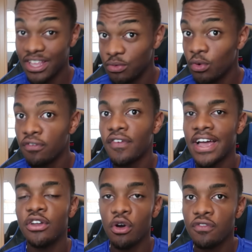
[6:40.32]
and you will
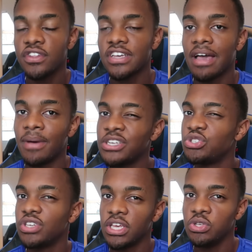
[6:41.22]
find over time,
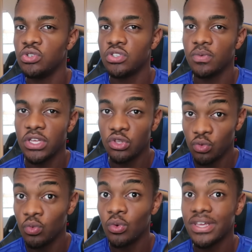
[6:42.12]
as you get used to it,
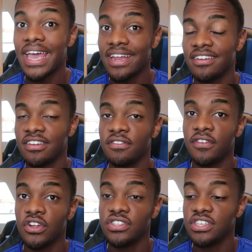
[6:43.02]
you will gain an
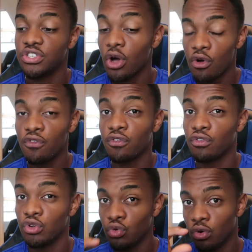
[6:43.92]
advantage
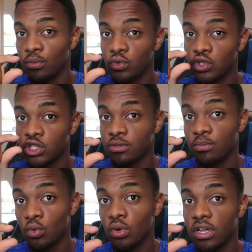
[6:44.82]
over a normal
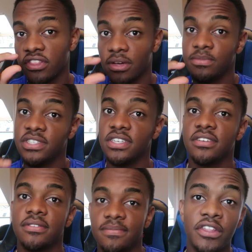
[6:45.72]
smaller thumbstick.
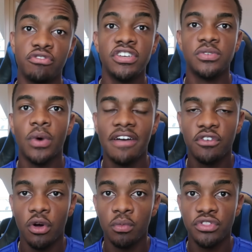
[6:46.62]
Now, the reason why
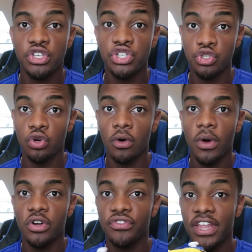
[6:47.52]
I've gone with the shorter
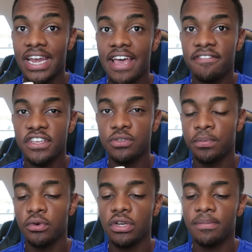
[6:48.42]
one on the left is
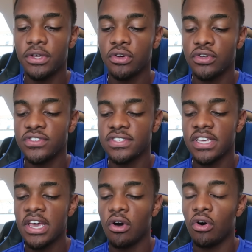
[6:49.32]
purely because
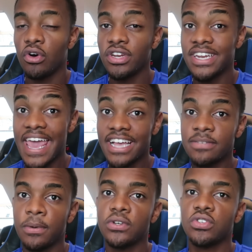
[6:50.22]
on an
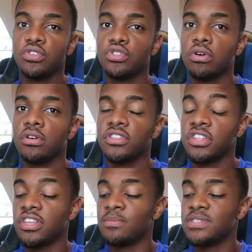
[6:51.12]
Xbox controller, the
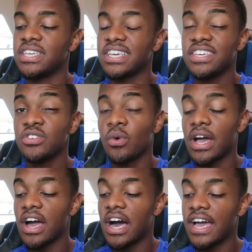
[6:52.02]
thumbstick is
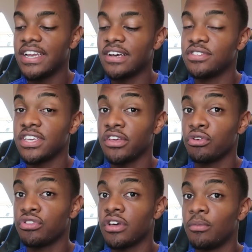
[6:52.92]
quite high. Now, to get
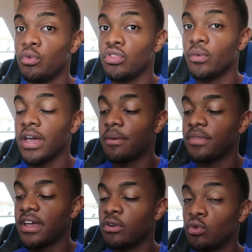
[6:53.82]
your thumb all the way up
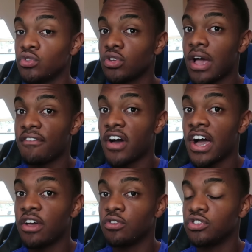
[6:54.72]
there and also have
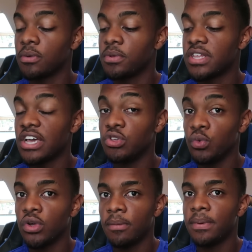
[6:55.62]
height on top of that,
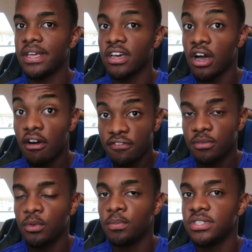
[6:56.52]
you want to be in a
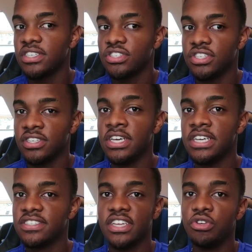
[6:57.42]
comfortable position
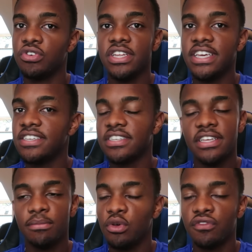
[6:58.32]
so that you can
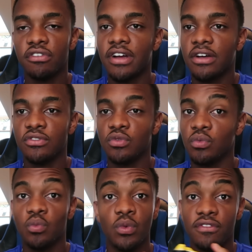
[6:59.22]
easily move around
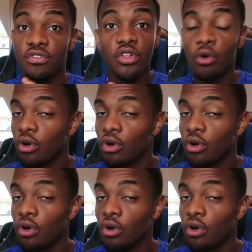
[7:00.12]
with no